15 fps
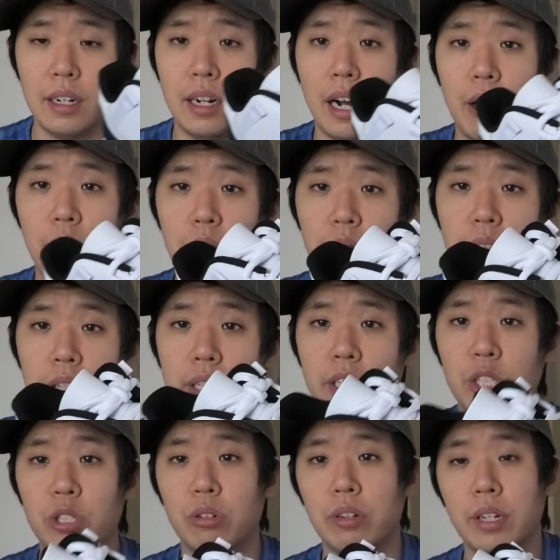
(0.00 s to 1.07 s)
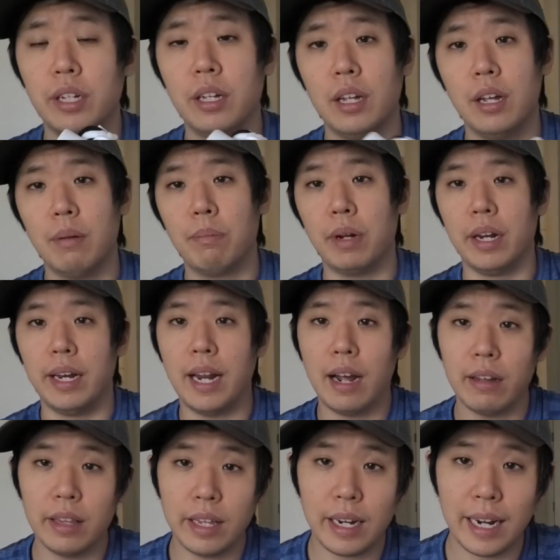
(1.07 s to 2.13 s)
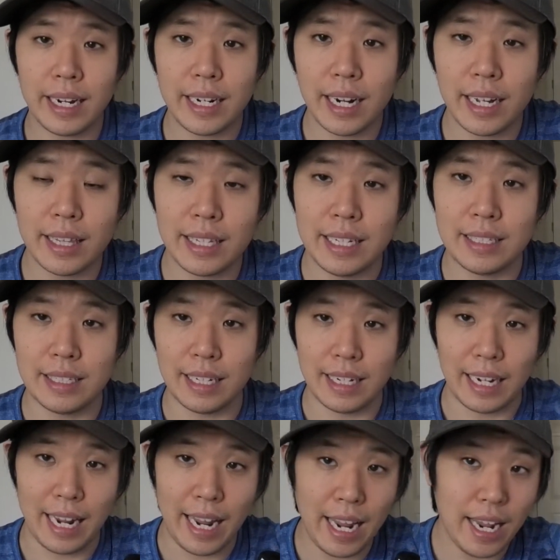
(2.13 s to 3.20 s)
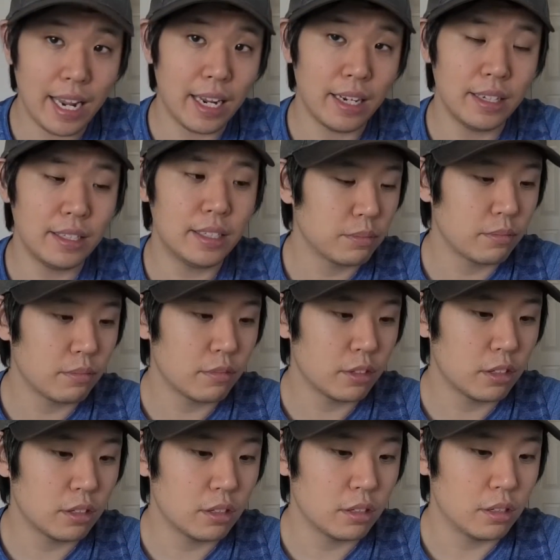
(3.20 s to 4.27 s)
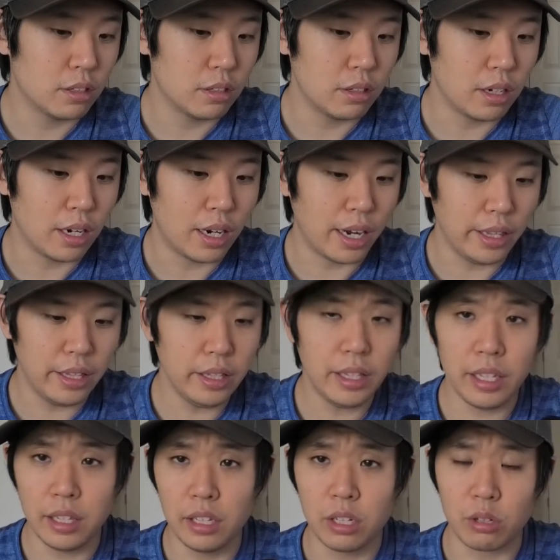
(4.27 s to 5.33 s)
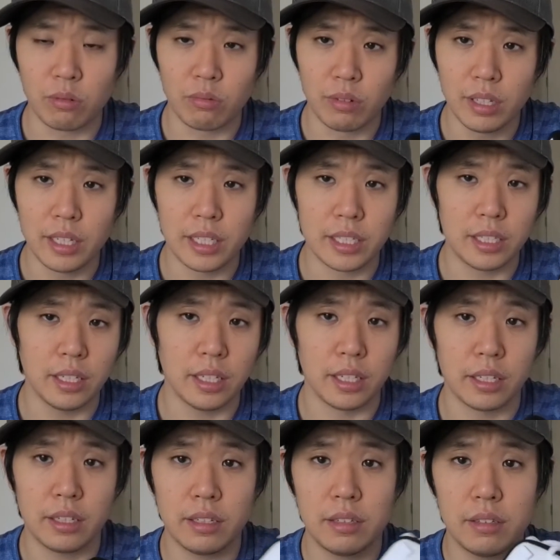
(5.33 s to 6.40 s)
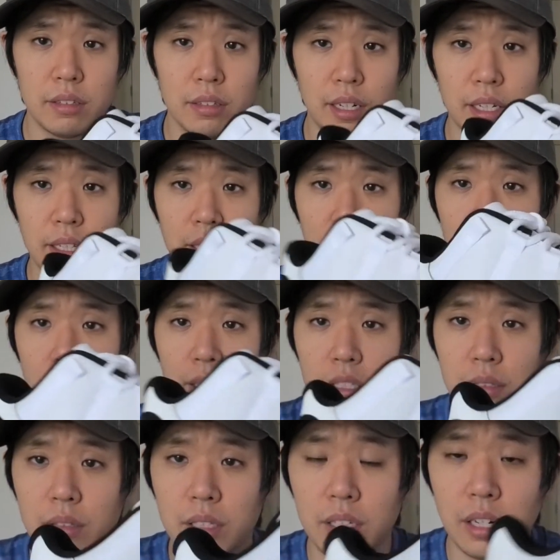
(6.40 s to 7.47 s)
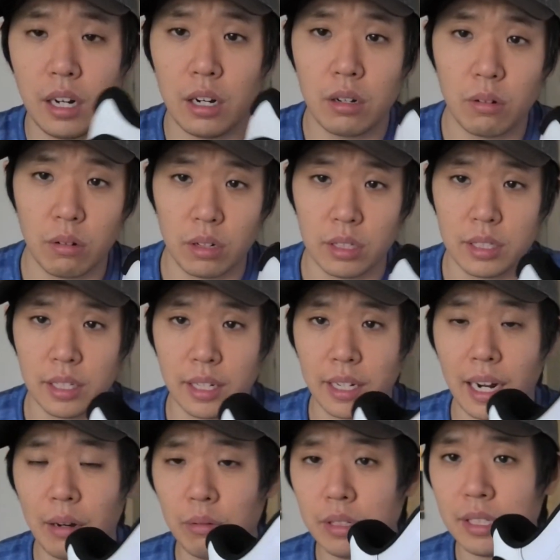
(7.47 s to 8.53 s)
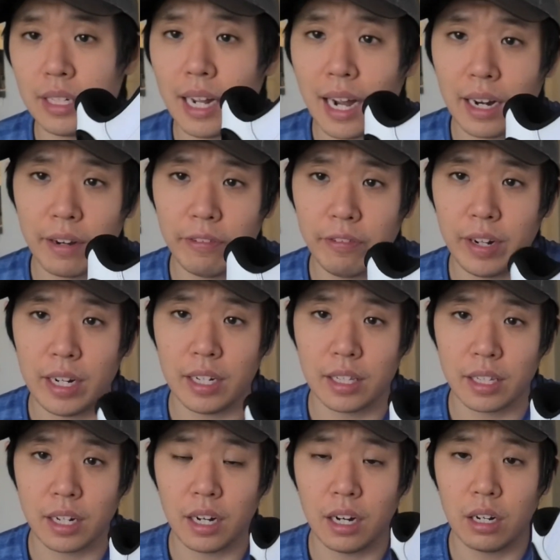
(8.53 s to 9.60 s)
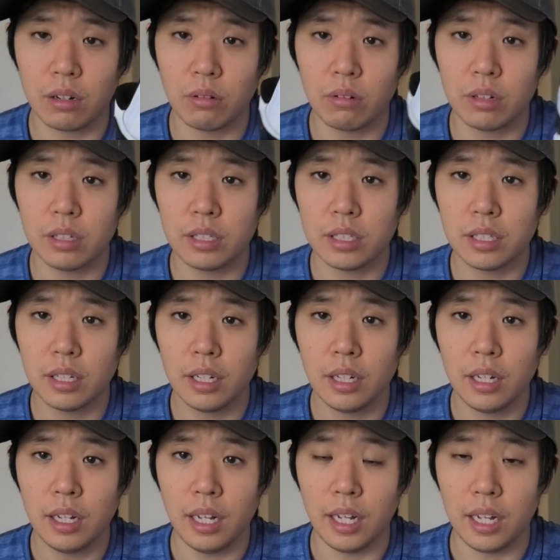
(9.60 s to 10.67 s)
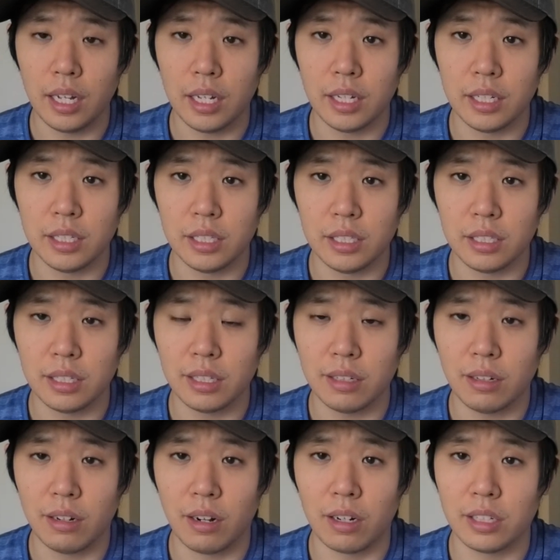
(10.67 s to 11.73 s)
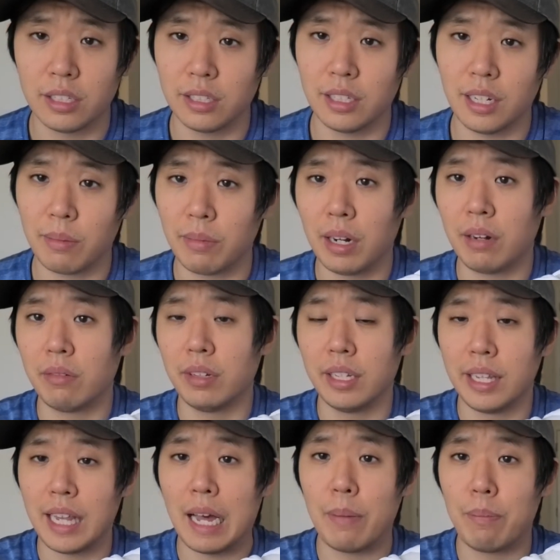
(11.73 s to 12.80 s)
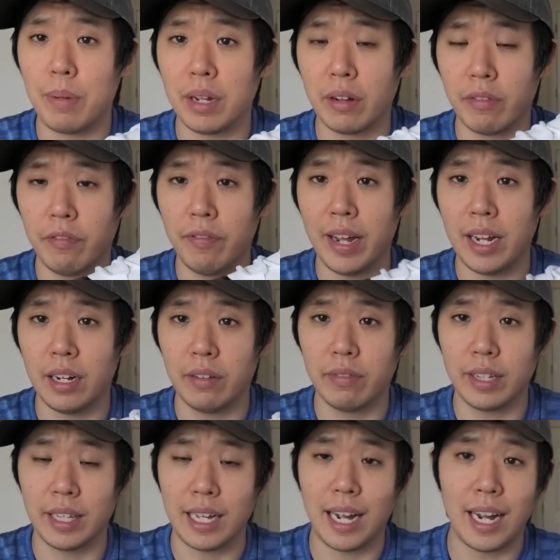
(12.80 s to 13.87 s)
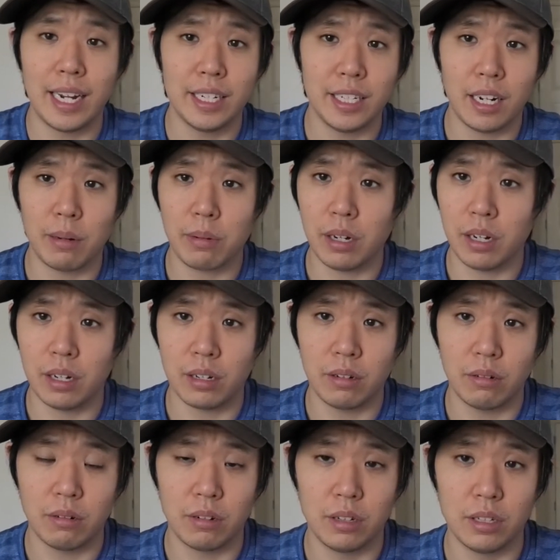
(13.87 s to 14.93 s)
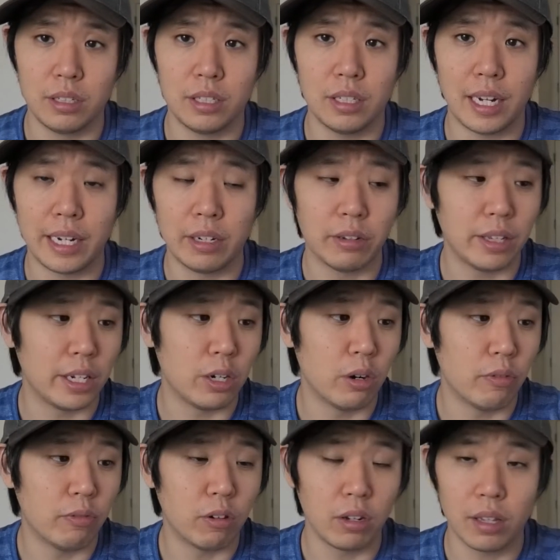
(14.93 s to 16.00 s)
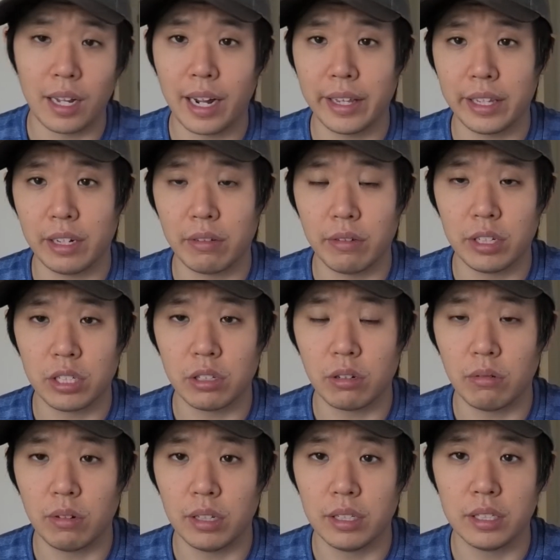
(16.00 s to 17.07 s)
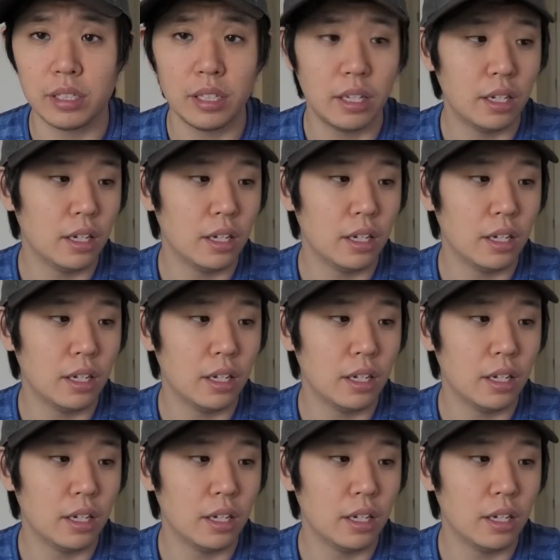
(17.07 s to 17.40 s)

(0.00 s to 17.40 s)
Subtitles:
I would really enjoy. But now that I got these in hand, I think they look really slick. I think these Concords, like, I was not a fan of the Concords, and honestly, I'm not really that big of a fan of like the high top Concords. I know they go for a lot, the original ones.